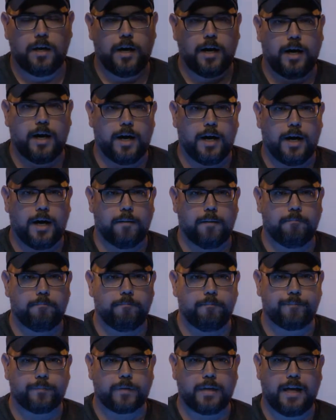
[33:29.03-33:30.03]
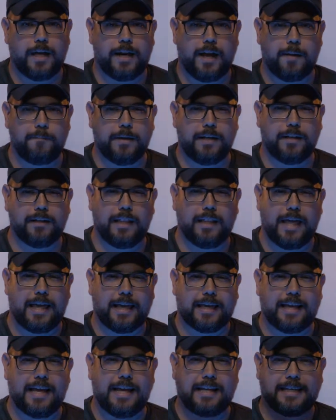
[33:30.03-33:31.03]
And I mean like
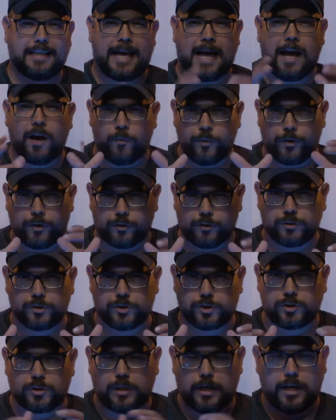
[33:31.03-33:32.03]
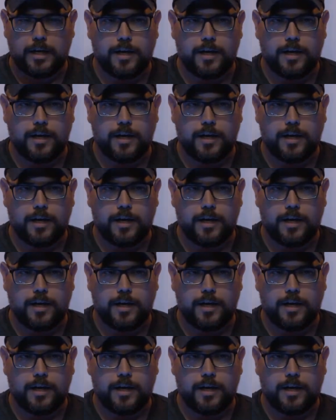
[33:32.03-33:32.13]
encounters,